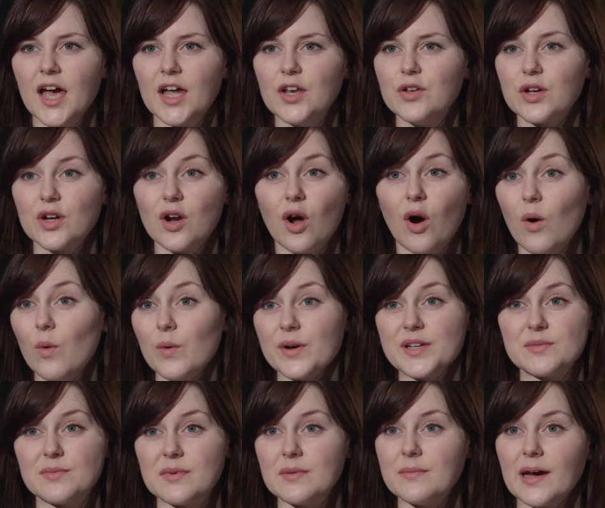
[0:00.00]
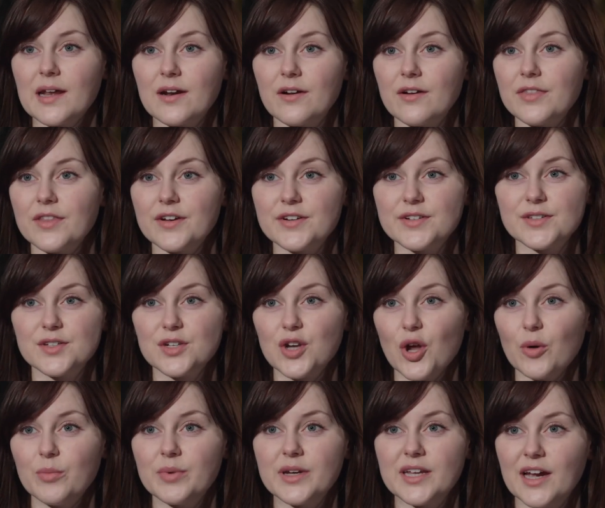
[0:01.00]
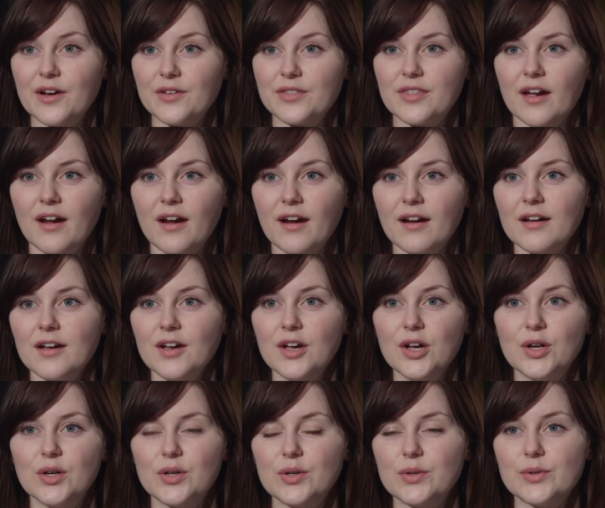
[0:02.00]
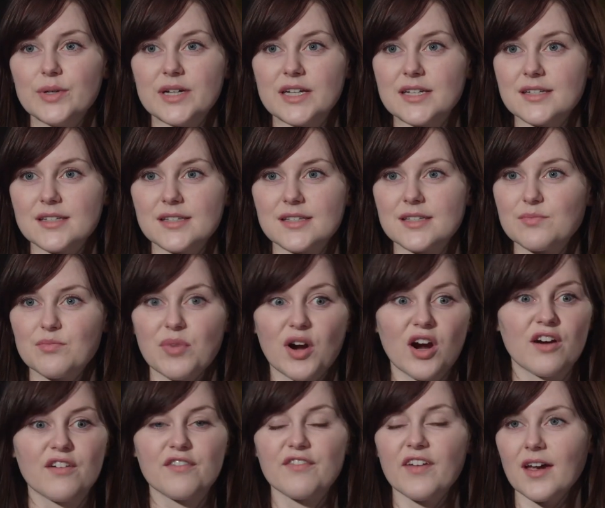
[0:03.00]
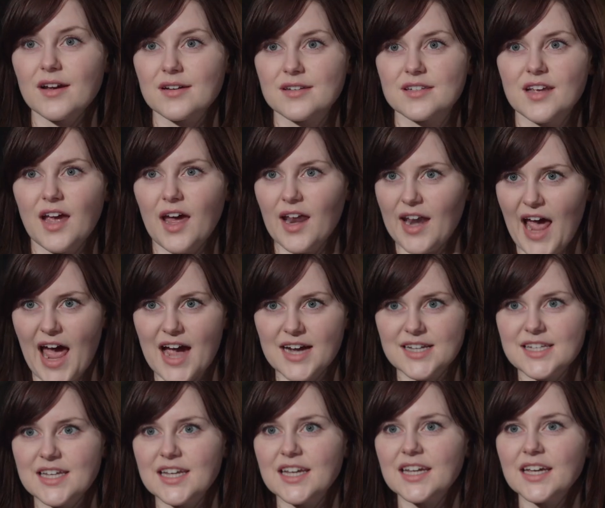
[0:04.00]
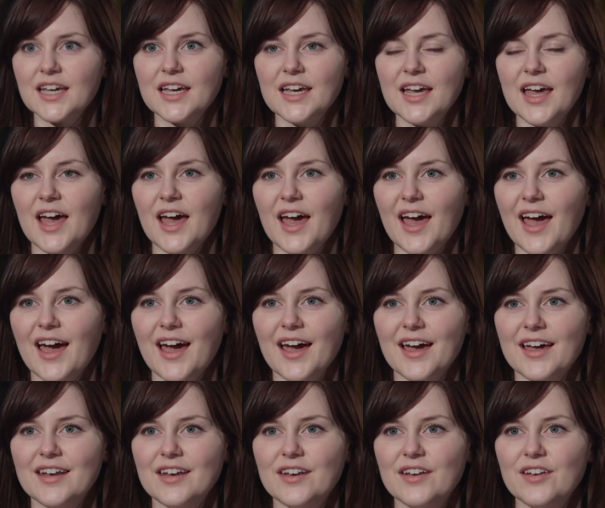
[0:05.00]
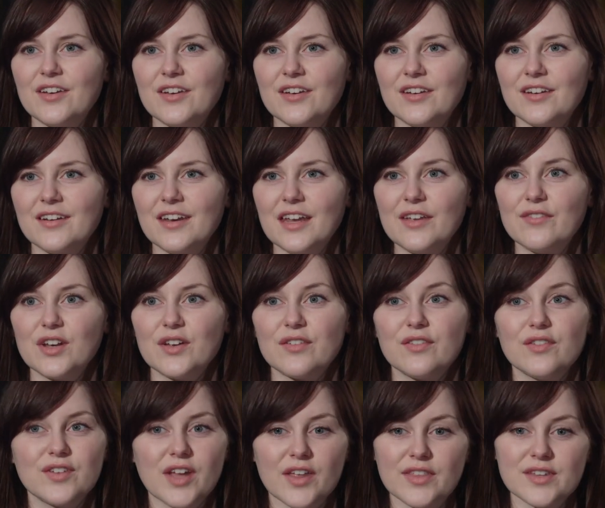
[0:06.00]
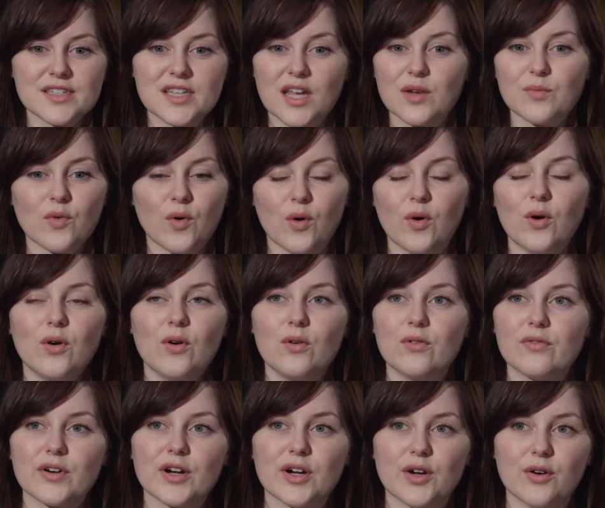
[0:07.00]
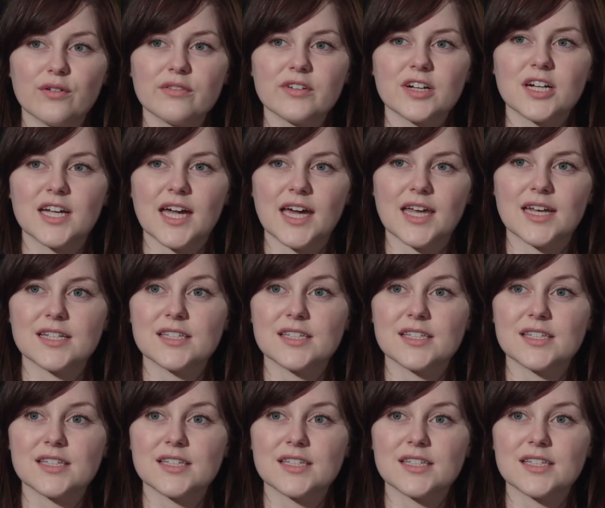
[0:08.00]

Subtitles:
and you can always be better. There is nobody out there who is perfect at acting, and even if you've done the same role over and over again,